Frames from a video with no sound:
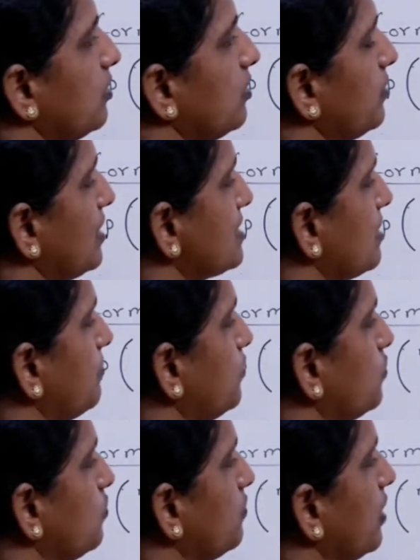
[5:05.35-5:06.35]
plus m2
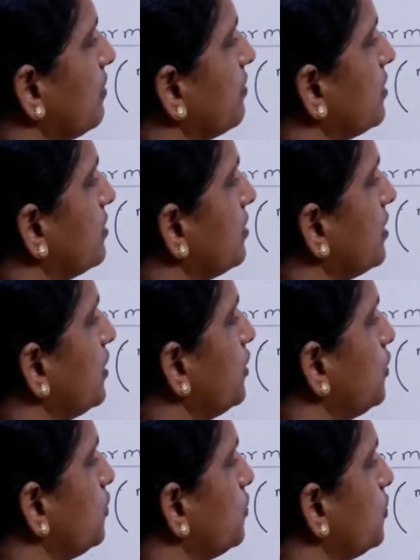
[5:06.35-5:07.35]
y1, 3
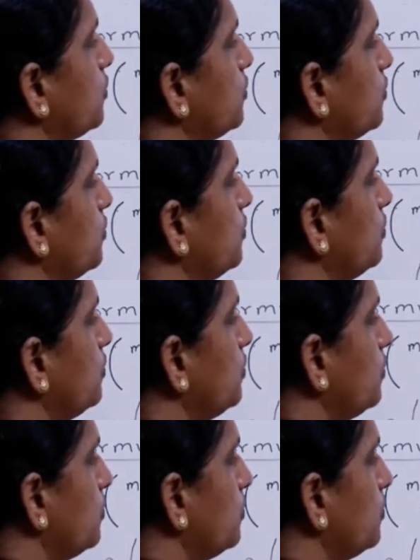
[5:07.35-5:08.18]
into 2,